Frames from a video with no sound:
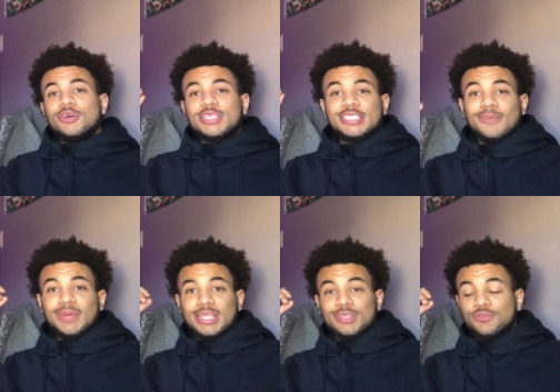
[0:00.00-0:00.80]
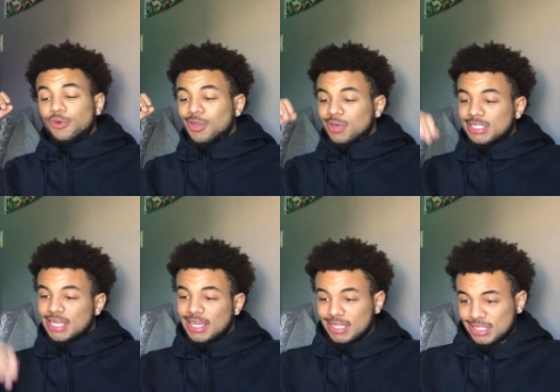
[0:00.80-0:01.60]
is 10 minutes and 41
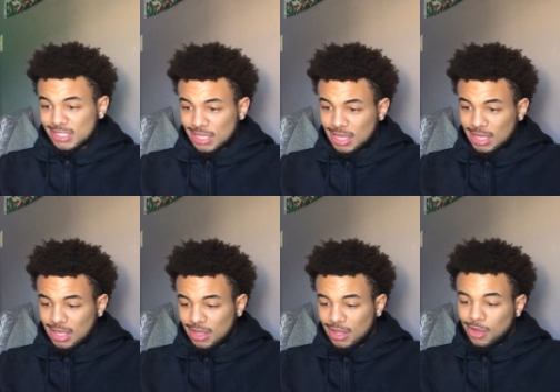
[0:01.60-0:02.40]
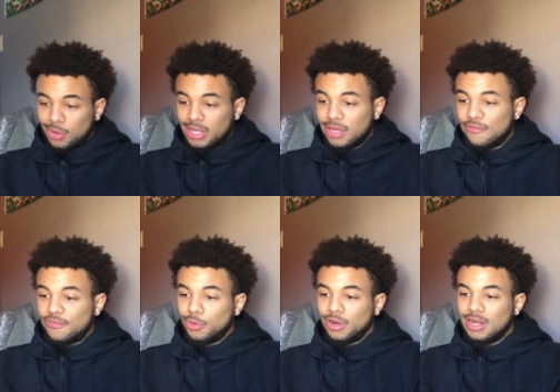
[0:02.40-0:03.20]
seconds. Uh, only in
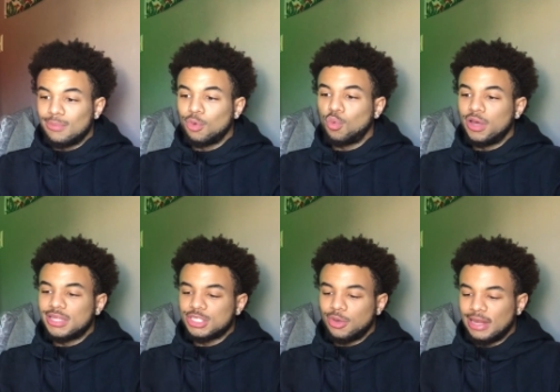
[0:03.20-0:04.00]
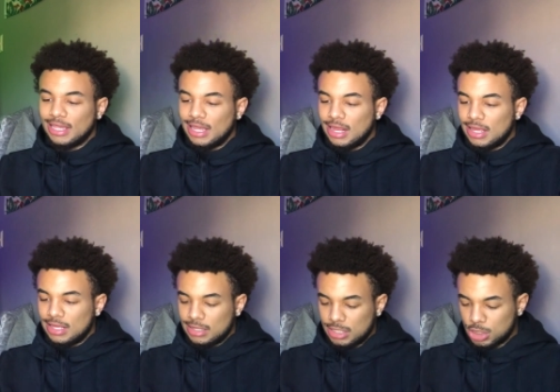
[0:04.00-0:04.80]
Florida, number one. Let's go ahead and get it.
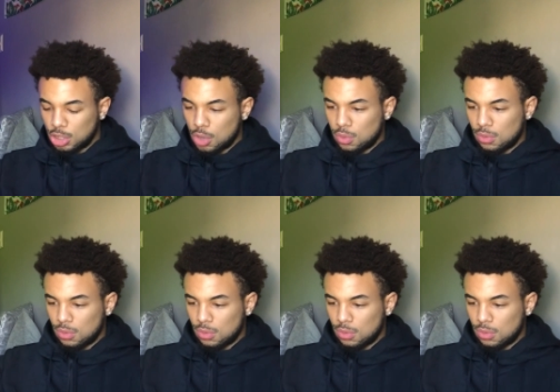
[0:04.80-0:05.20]
Let's go.